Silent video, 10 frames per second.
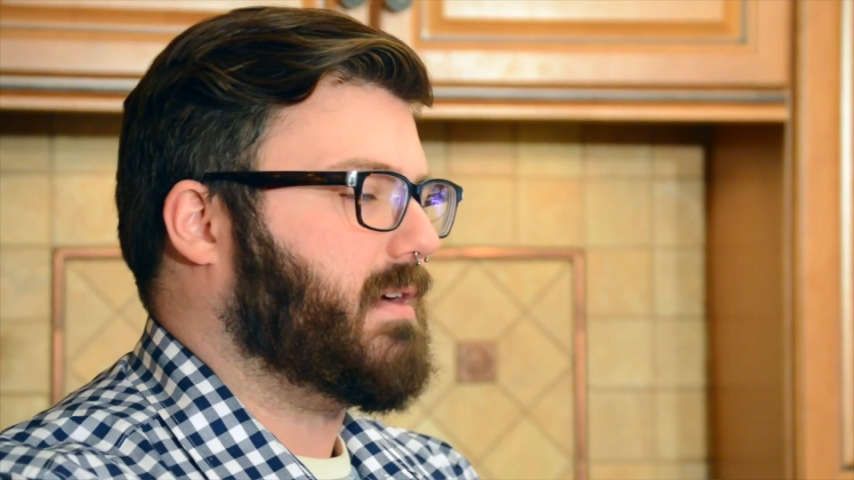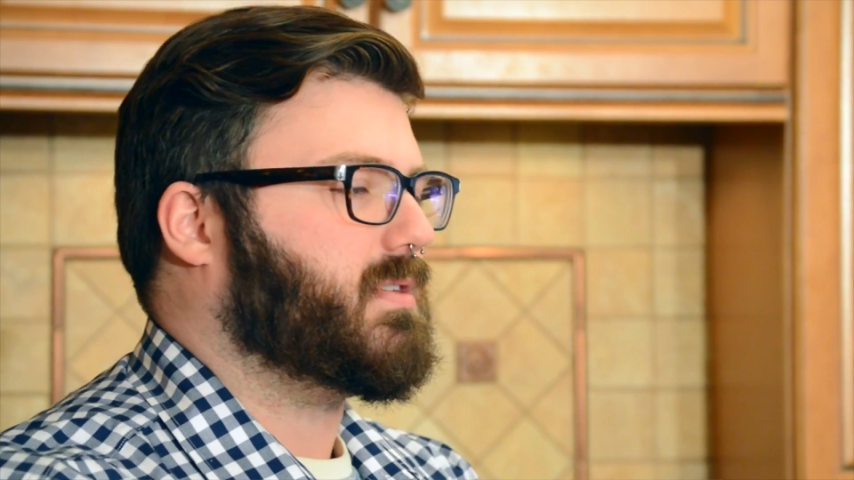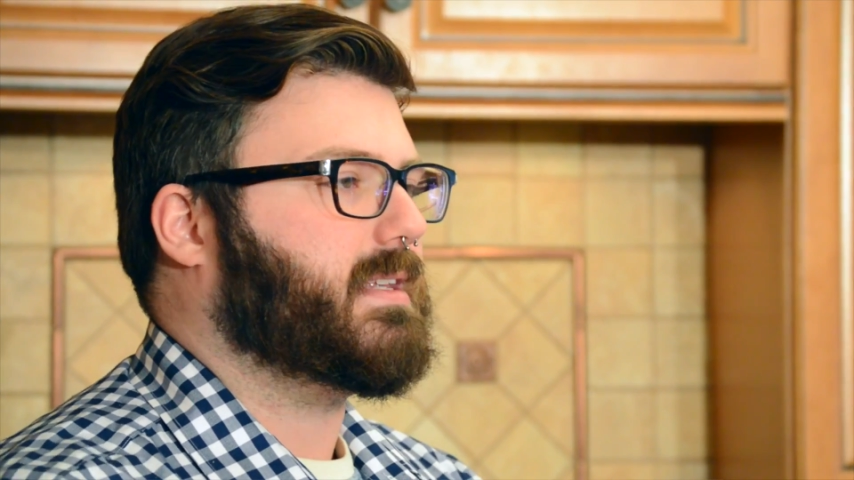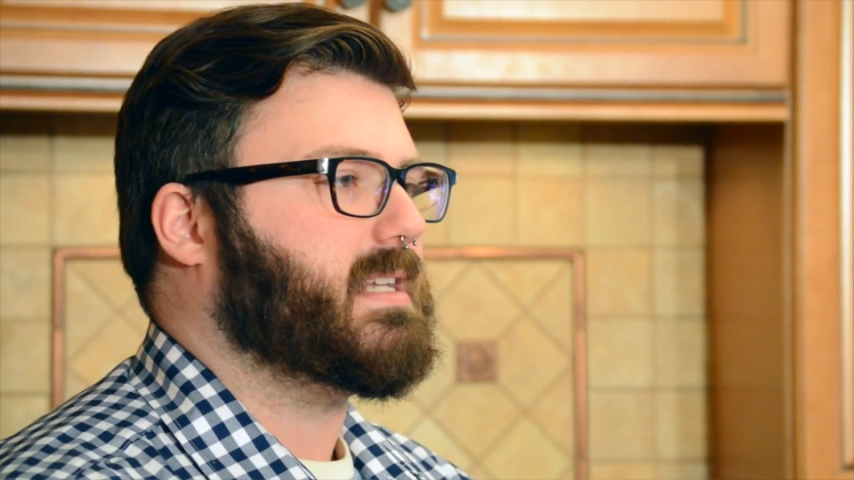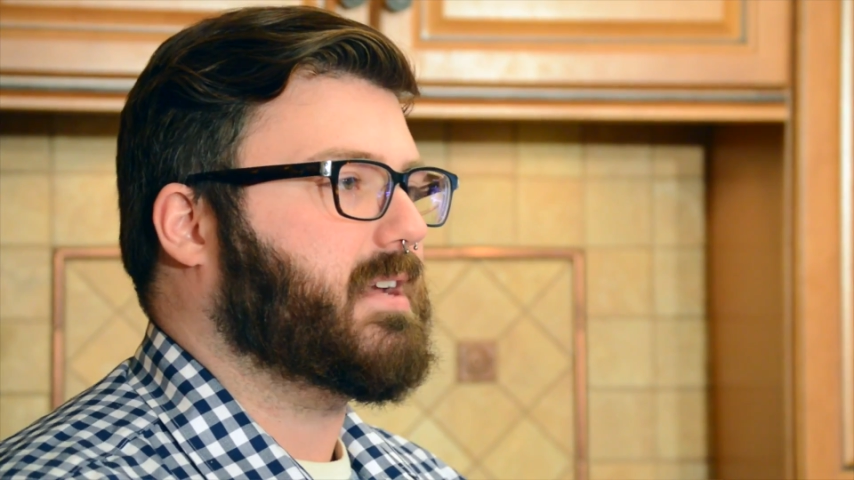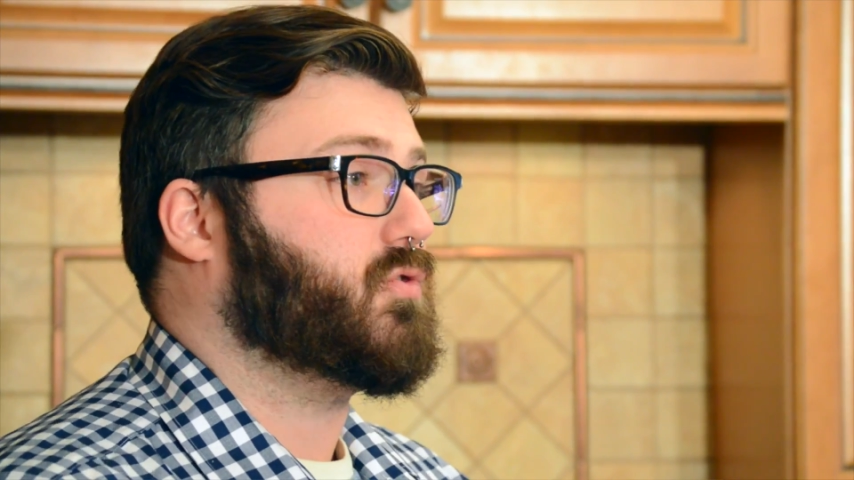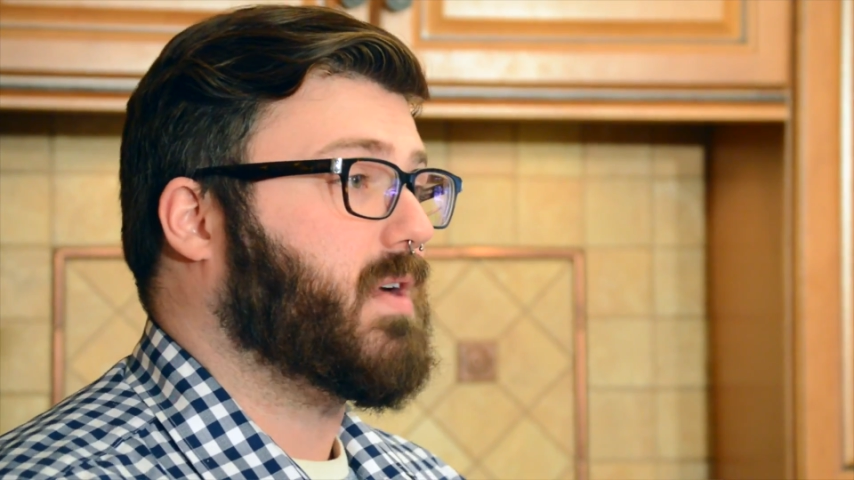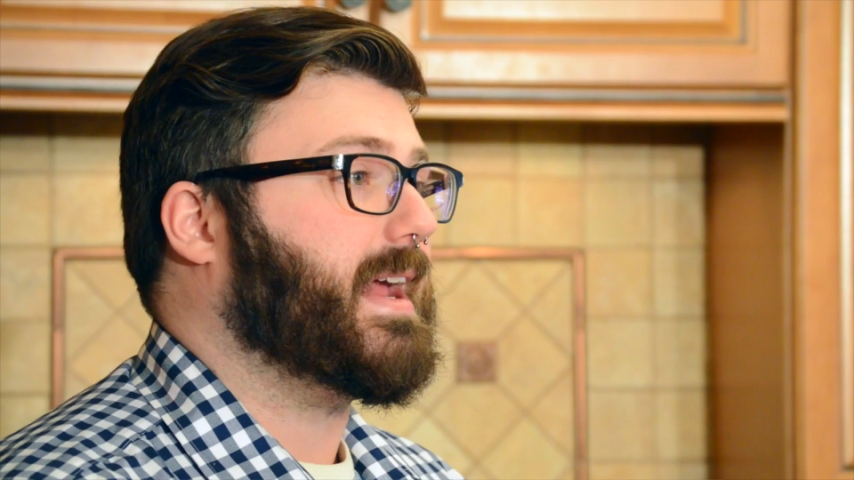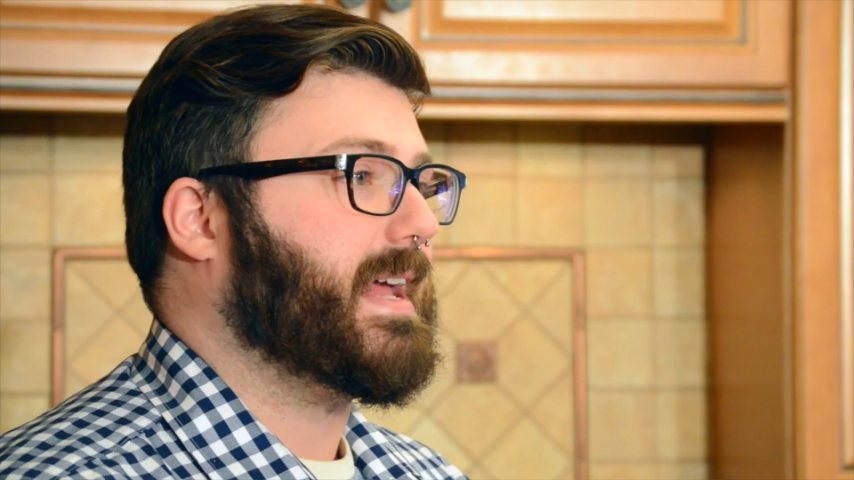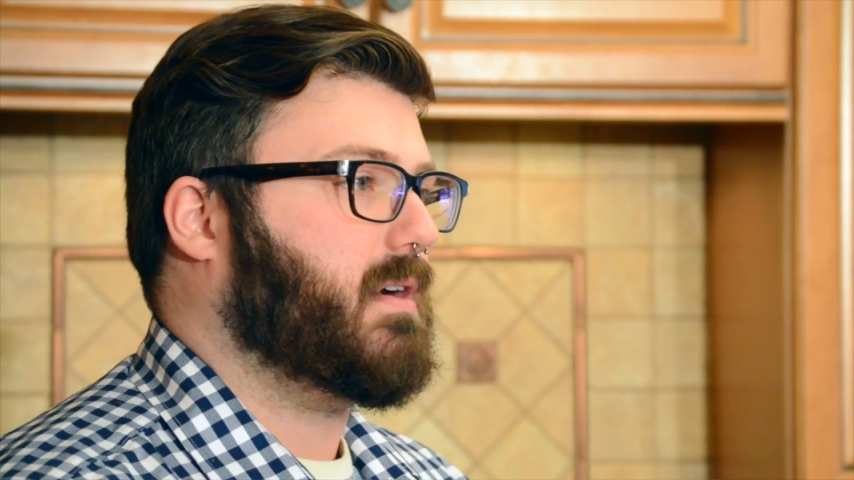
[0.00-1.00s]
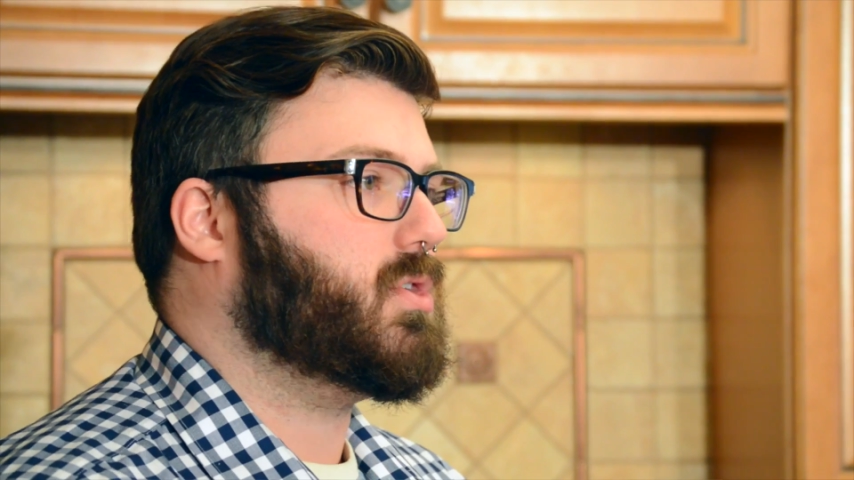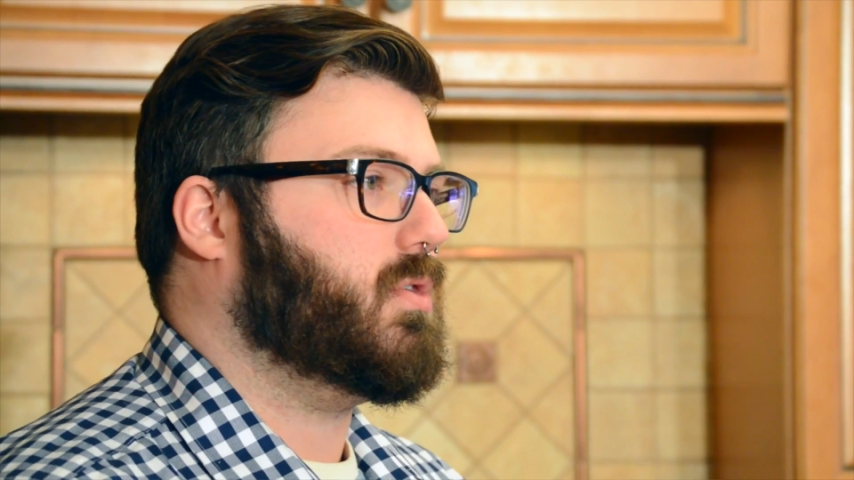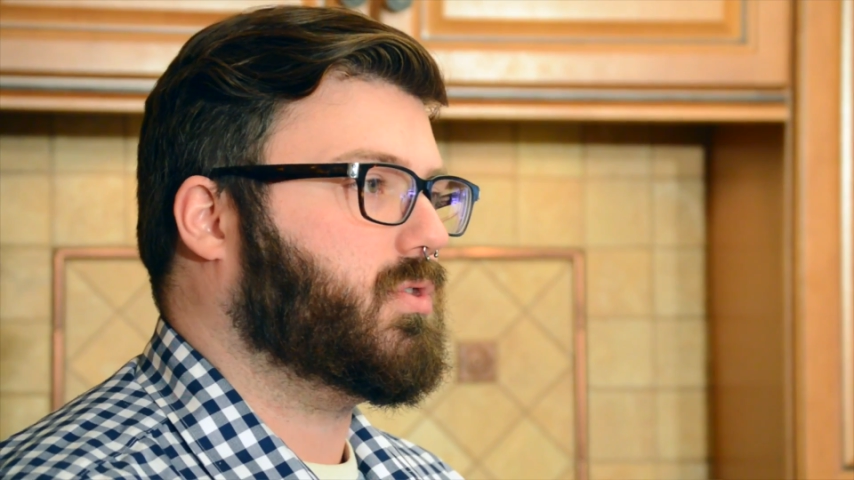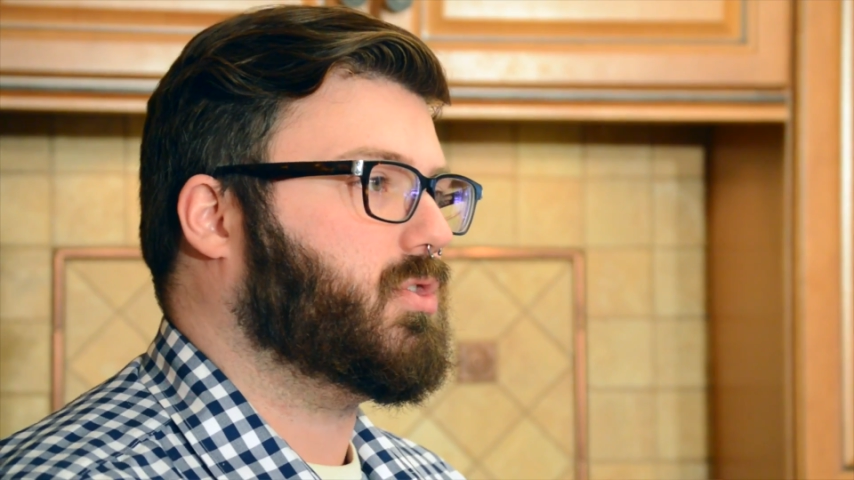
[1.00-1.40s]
the outside's not drying out too